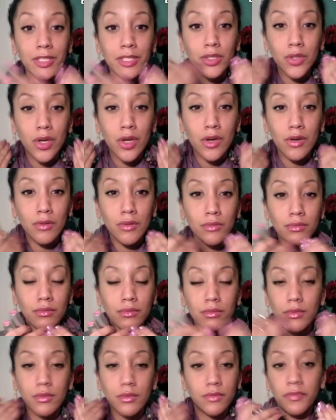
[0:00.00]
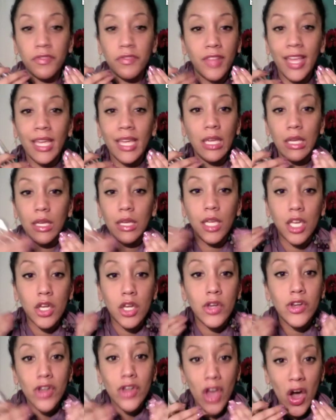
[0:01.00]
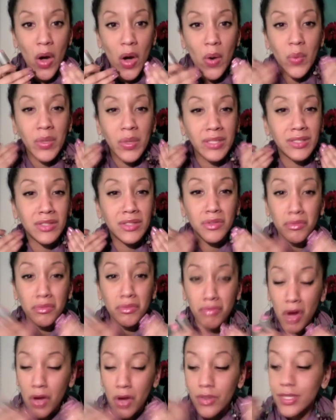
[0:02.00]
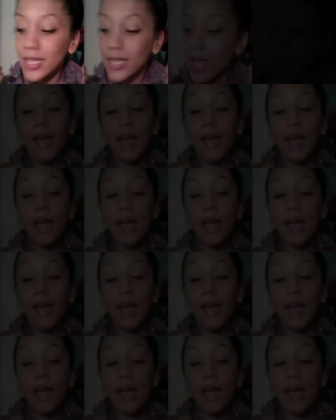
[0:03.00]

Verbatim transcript: It's all flaky and no, it's gross.